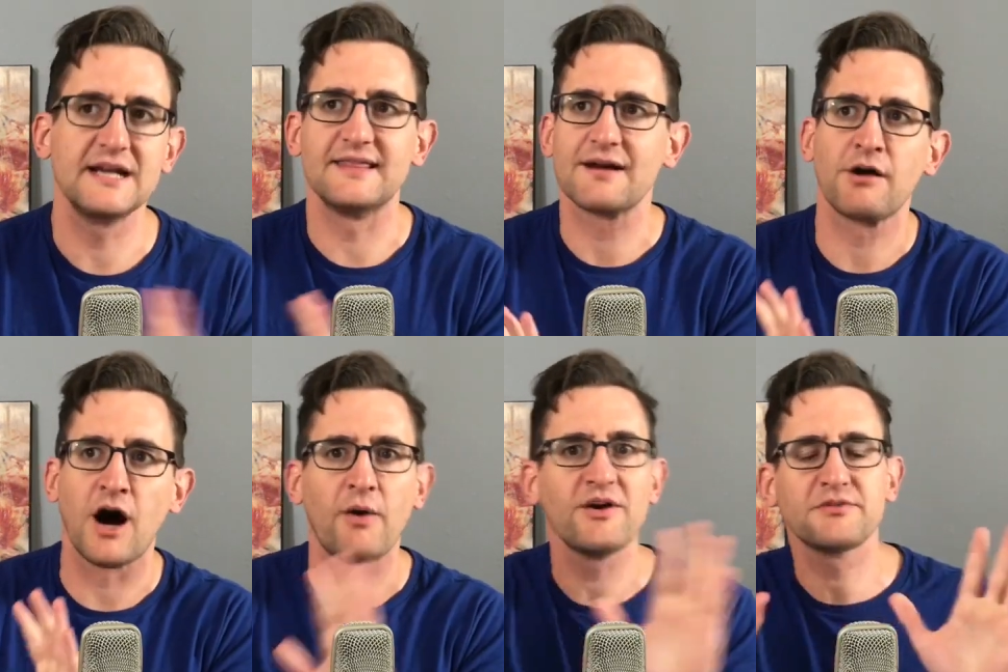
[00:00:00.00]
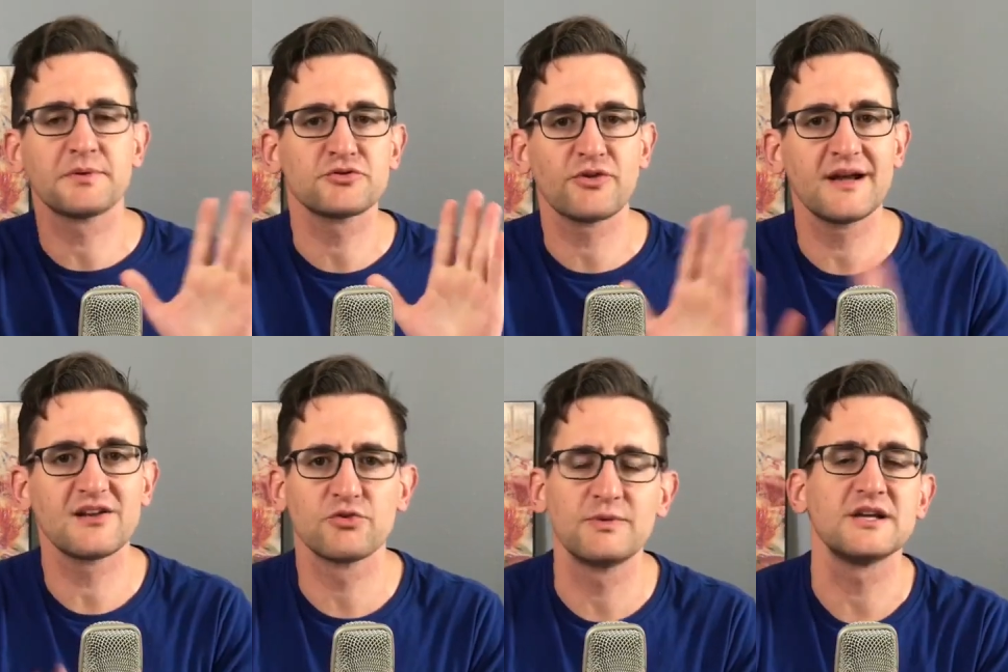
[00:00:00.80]
They're always portrayed as
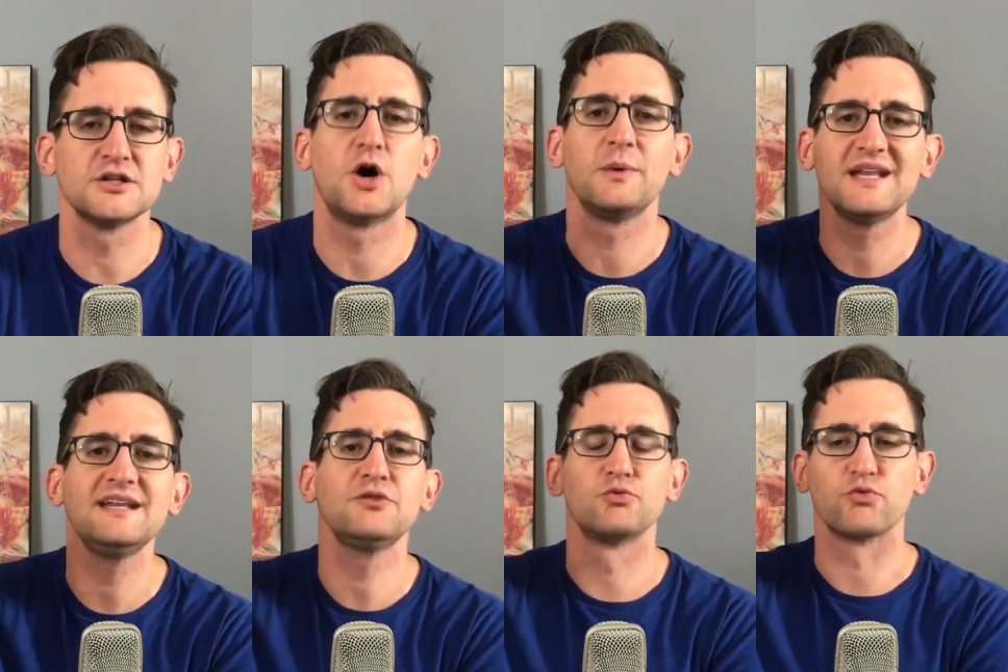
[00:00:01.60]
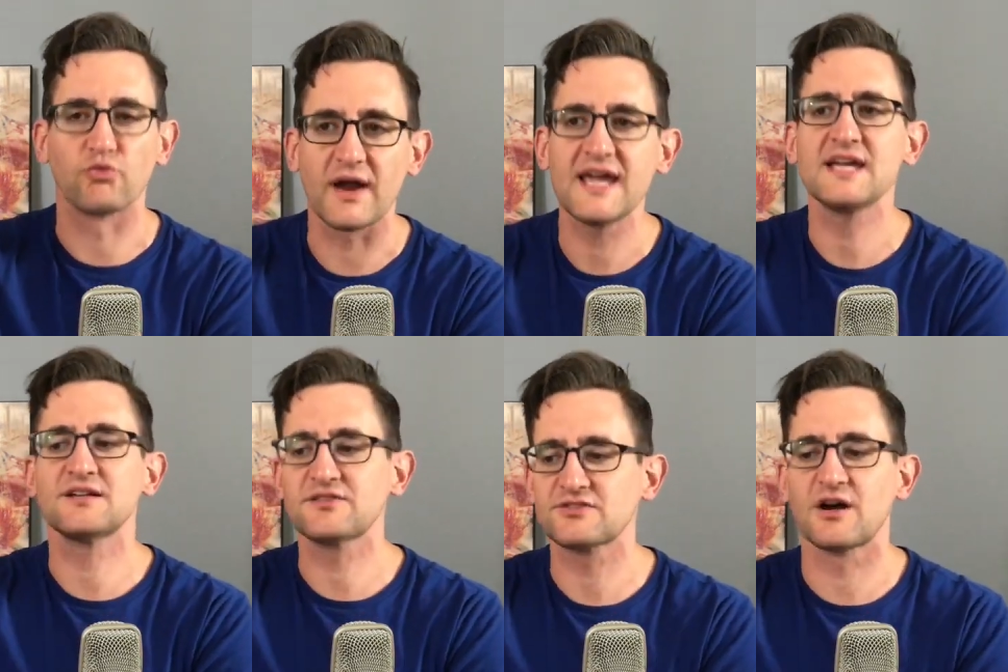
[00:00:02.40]
weak. No, we need Rey in
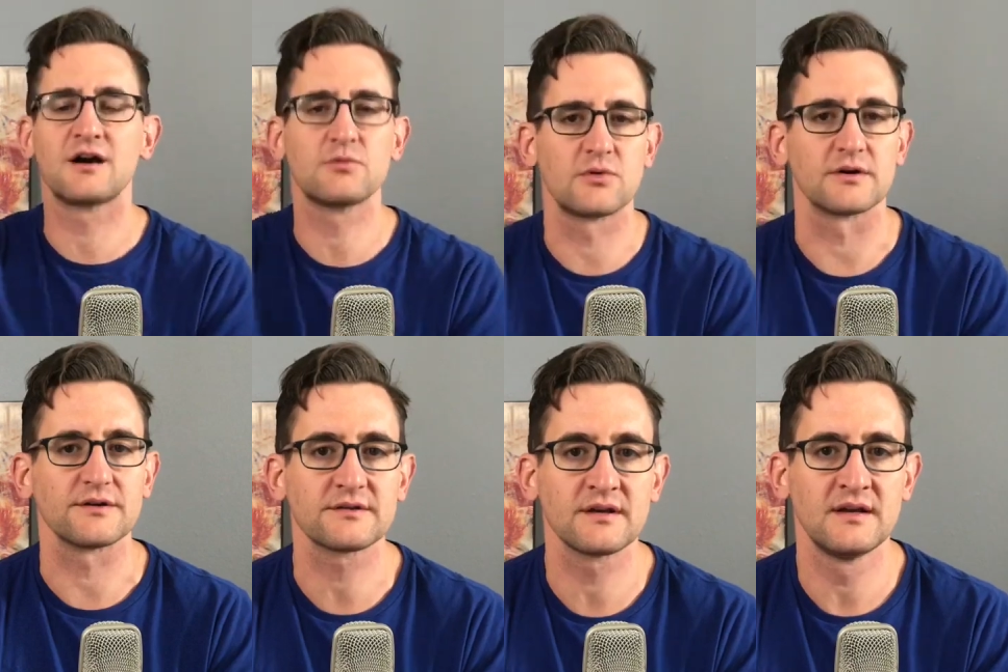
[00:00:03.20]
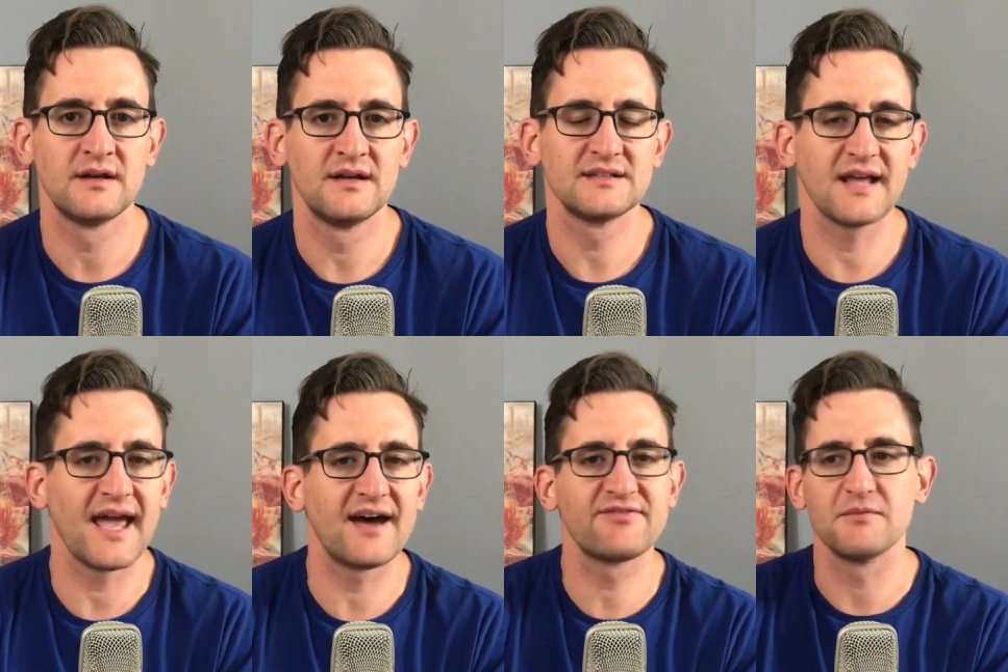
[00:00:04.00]
Star Wars to
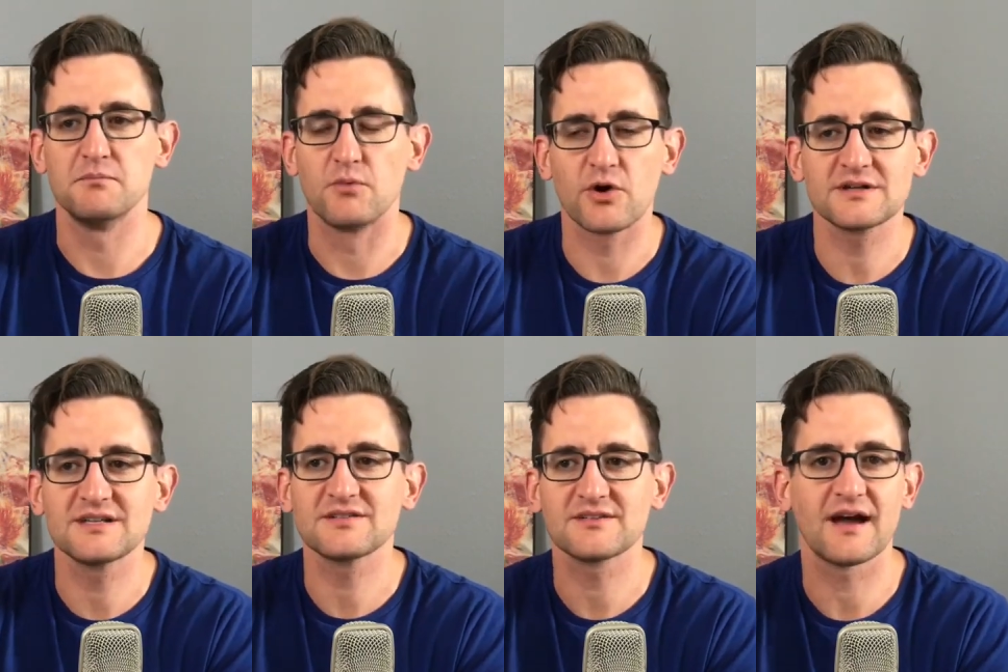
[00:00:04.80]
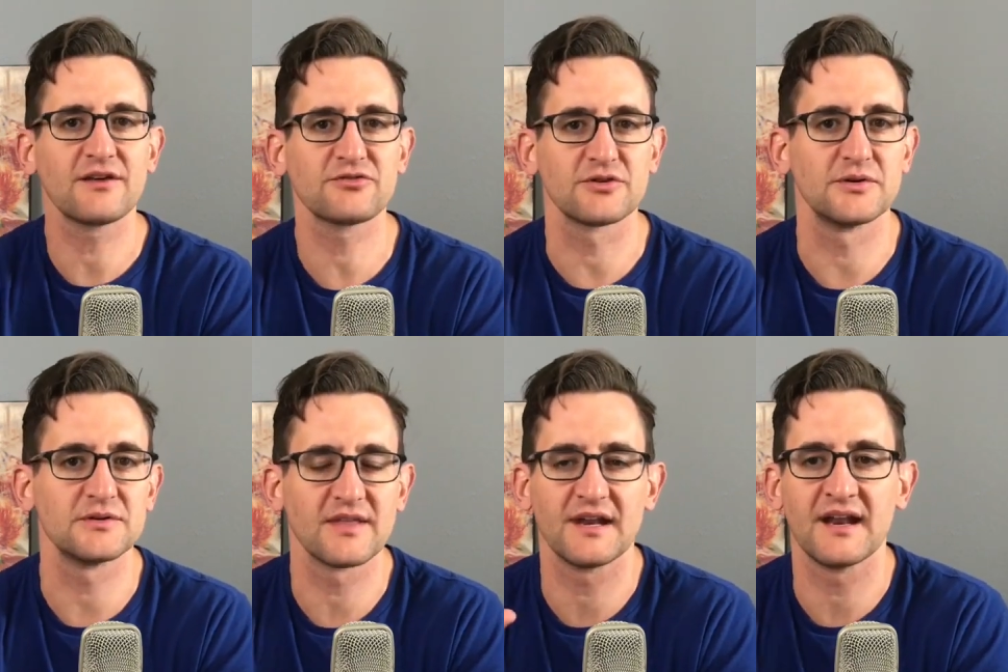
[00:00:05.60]
have more testosterone
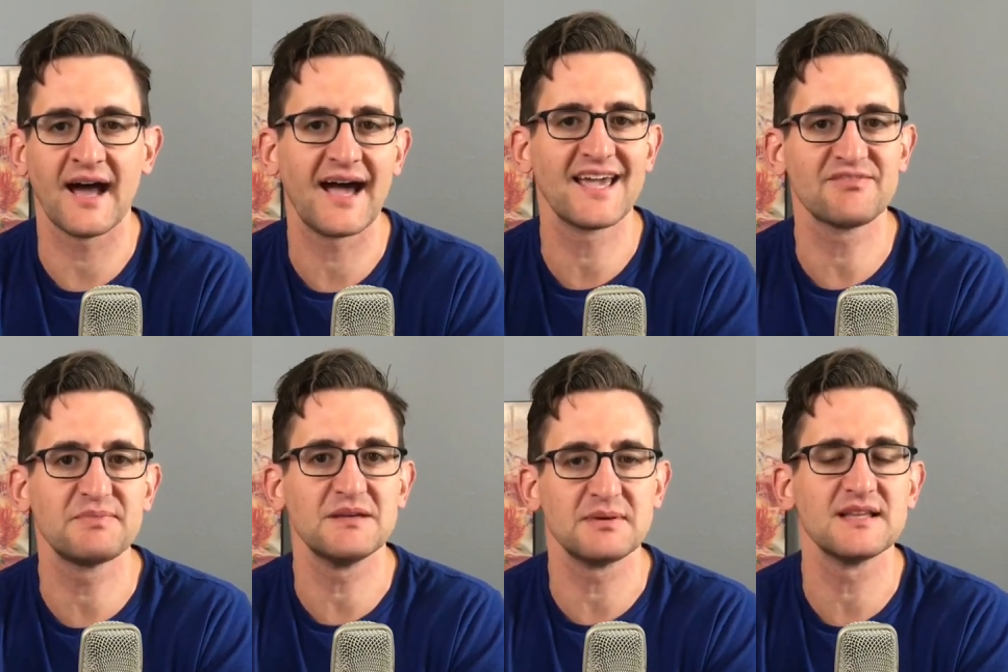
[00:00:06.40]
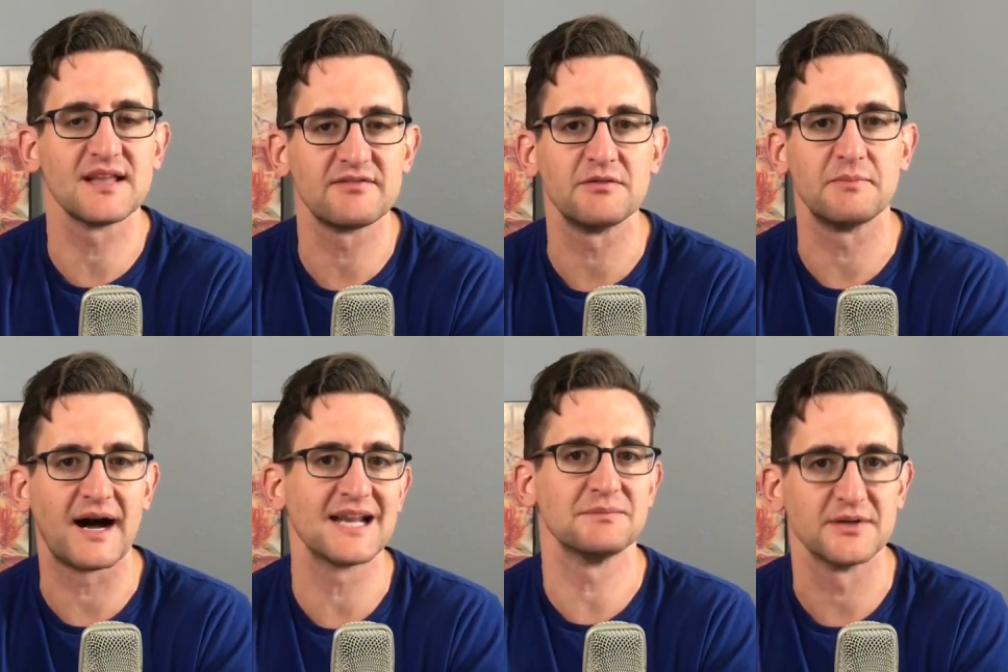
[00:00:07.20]
than an IFBB level
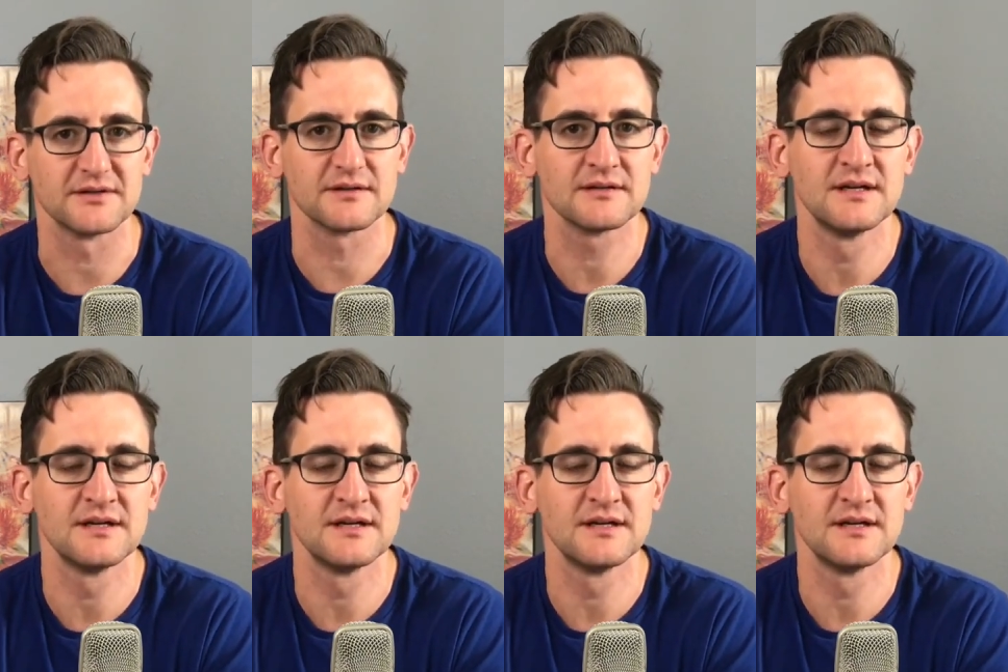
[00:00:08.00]
bodybuilder